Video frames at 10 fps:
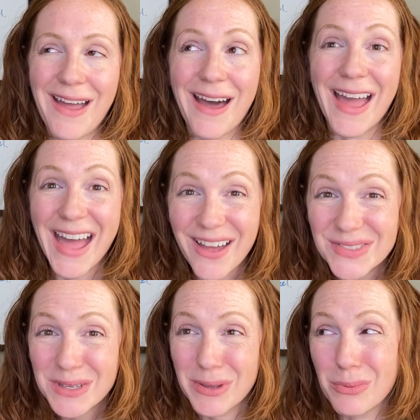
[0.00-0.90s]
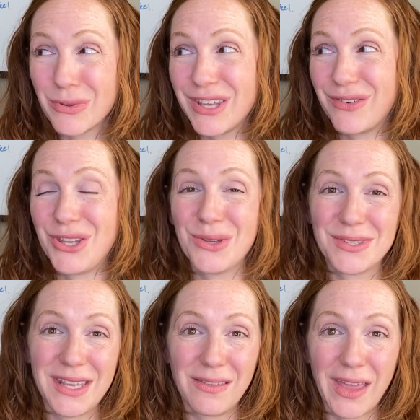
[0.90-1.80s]
I have seen people even
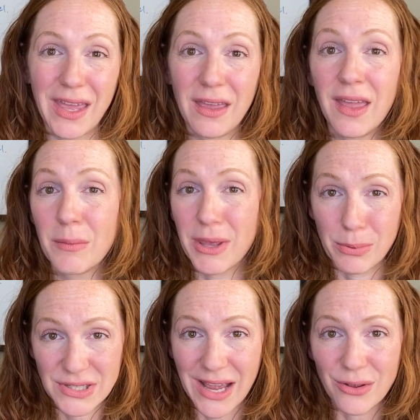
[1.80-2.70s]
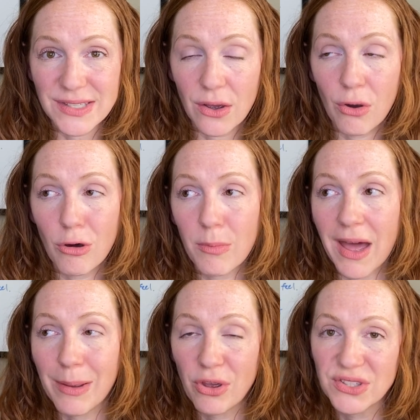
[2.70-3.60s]
using like paper towels at home, but
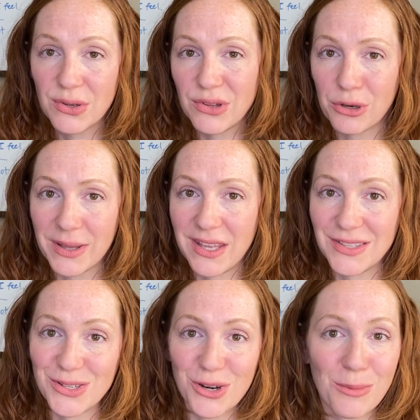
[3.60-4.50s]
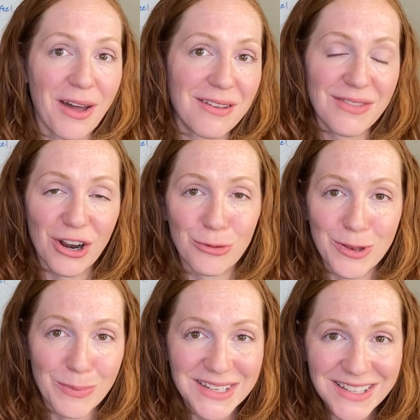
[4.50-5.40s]
I'm also a little bit concerned about
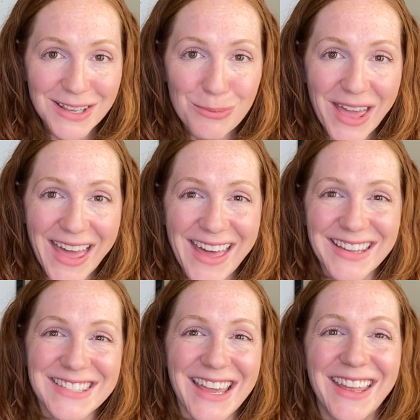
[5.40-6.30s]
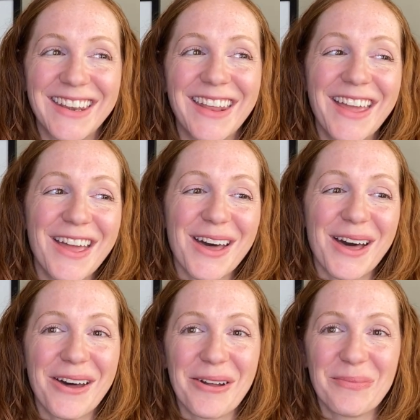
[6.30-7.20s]
environmental impact. And
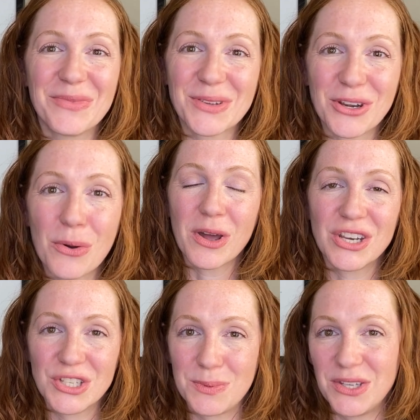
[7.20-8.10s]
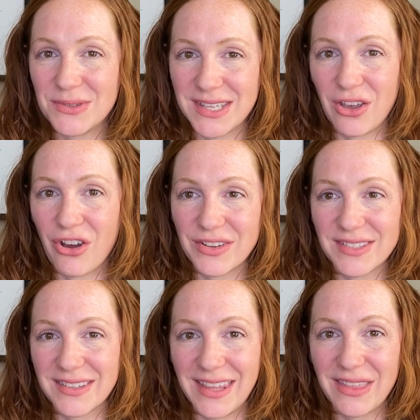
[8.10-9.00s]
so I don't to just be using
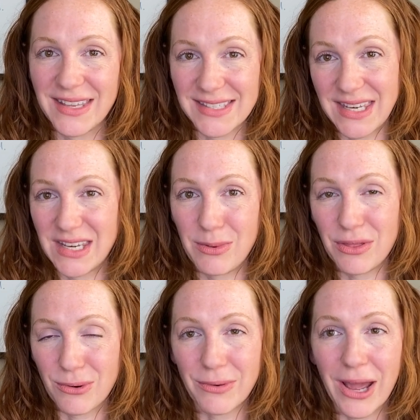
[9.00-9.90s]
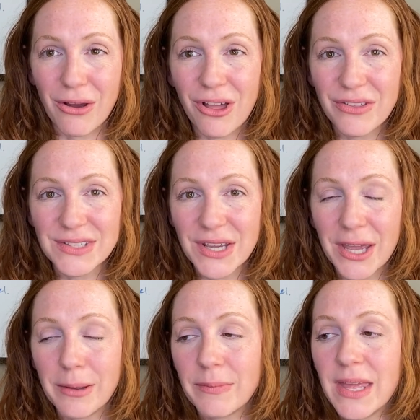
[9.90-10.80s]
constantly things that need to be thrown out all the
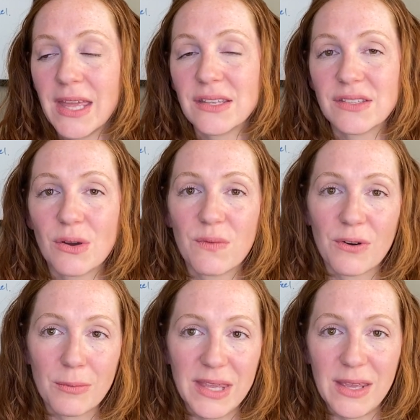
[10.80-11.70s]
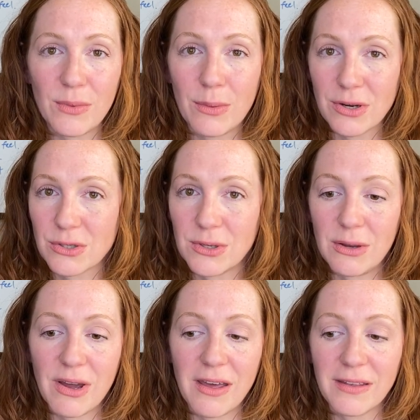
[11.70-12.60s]
time. So for me, what works really
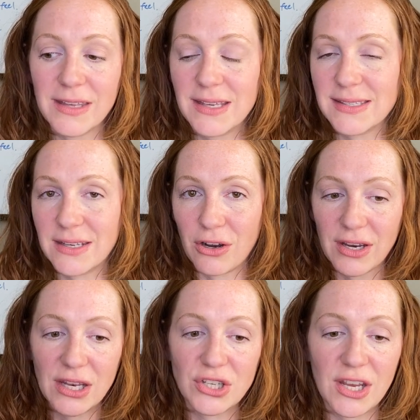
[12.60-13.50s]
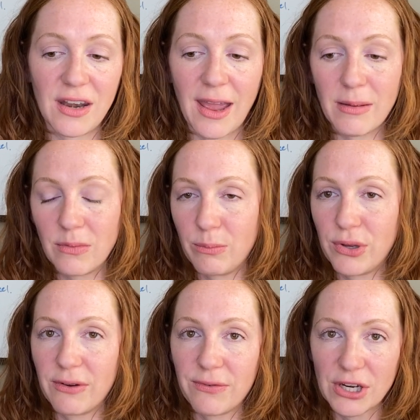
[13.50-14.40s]
well is in our kitchen, I
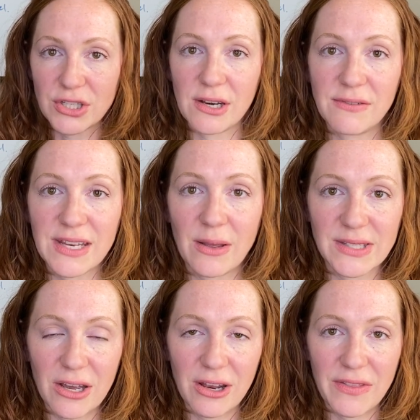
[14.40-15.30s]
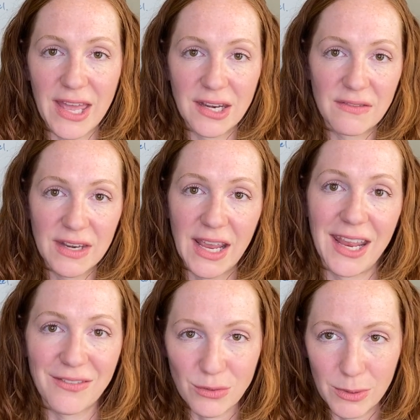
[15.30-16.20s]
put a fresh set of towels out at the end of the night
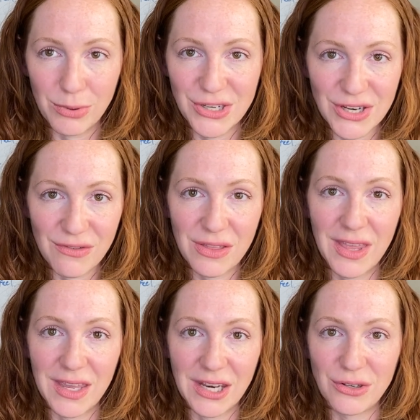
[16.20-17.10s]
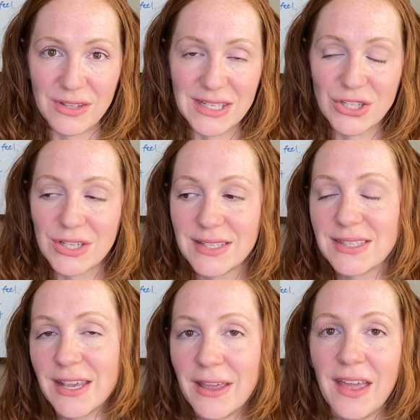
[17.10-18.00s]
after we bleach everything and I do the
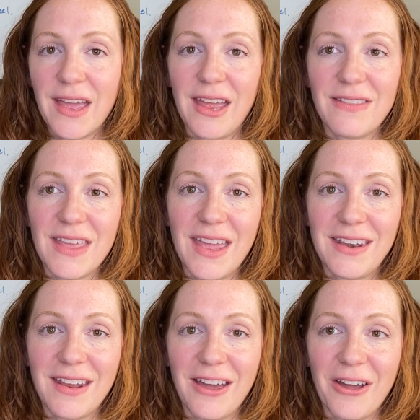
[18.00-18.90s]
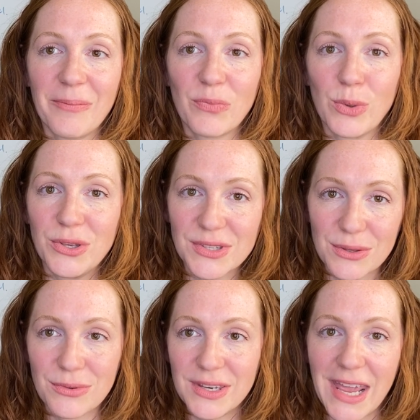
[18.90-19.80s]
dishes. And then we use it
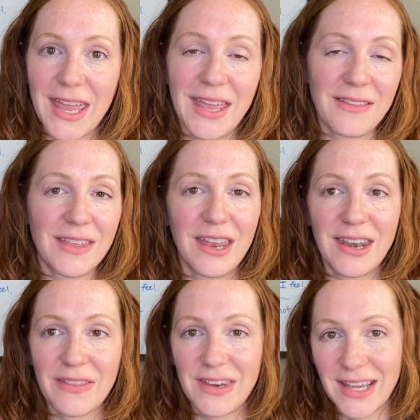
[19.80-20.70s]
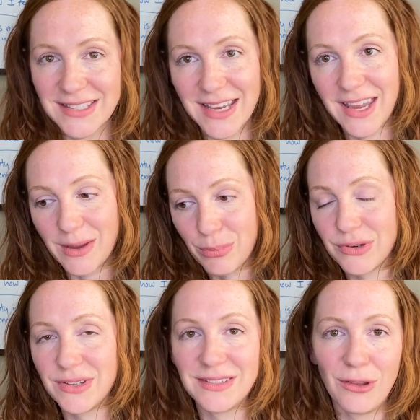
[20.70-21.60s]
through the day. And then the next night I
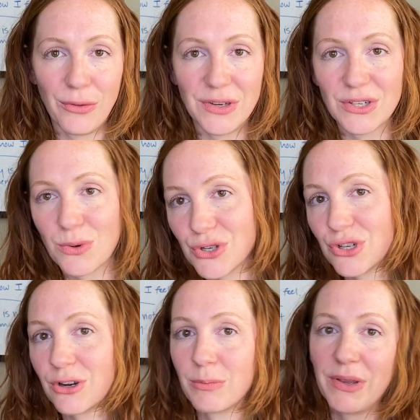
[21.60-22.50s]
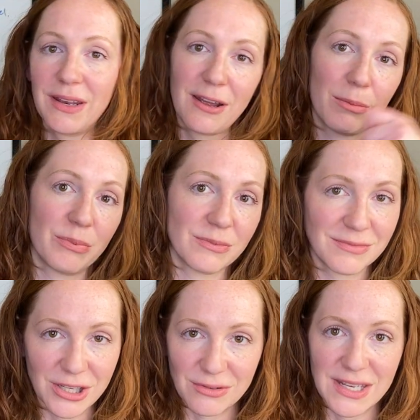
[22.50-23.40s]
load the dishwasher, pick it up,
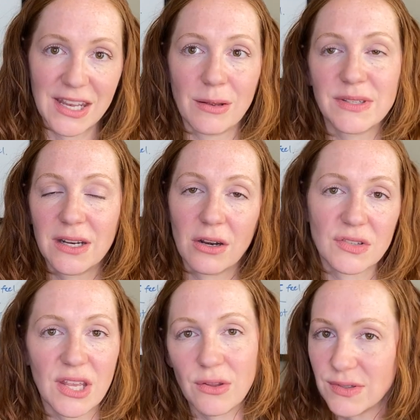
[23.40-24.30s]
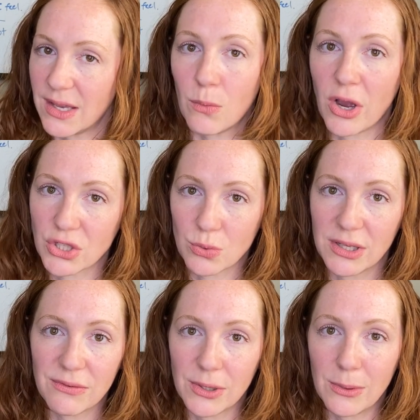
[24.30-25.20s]
take it upstairs, and those get washed
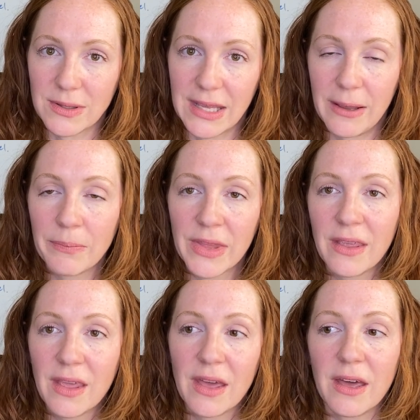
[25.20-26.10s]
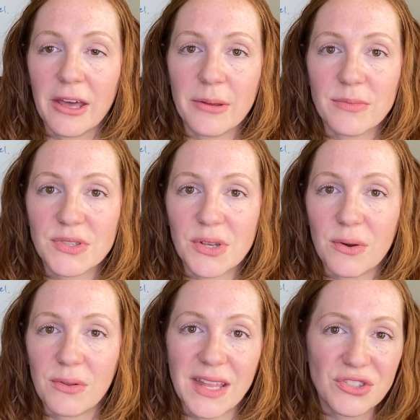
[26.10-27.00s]
really frequently.
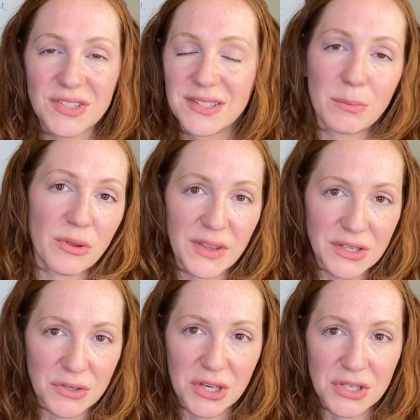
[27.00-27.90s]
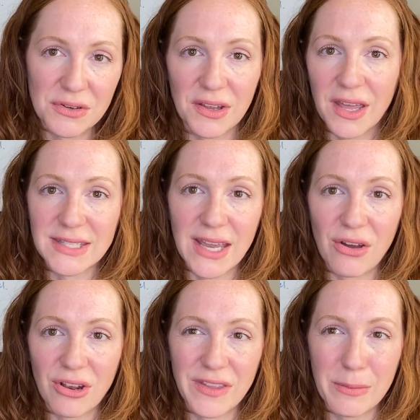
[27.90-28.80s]
So that's just simple things you can do to cut
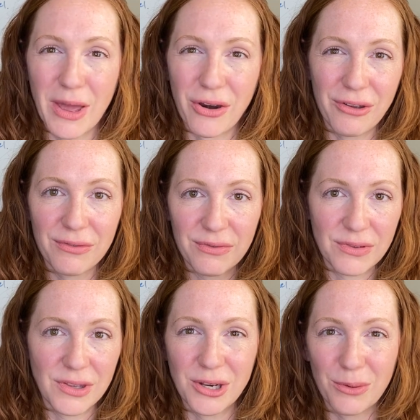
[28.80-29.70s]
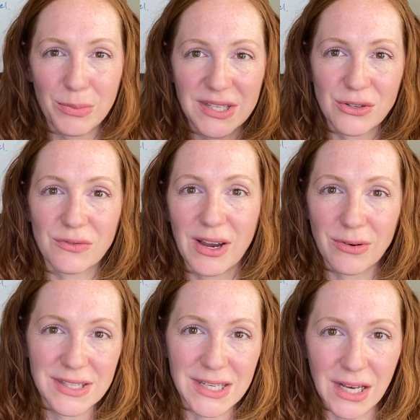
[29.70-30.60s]
down on the amount of, potential
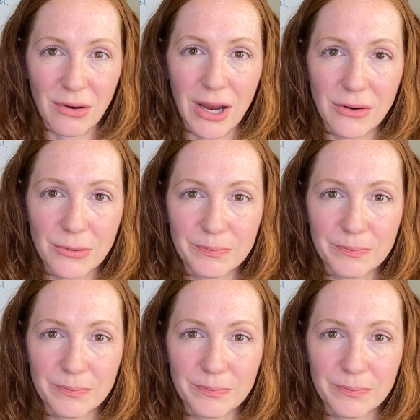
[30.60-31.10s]
virus sitting around.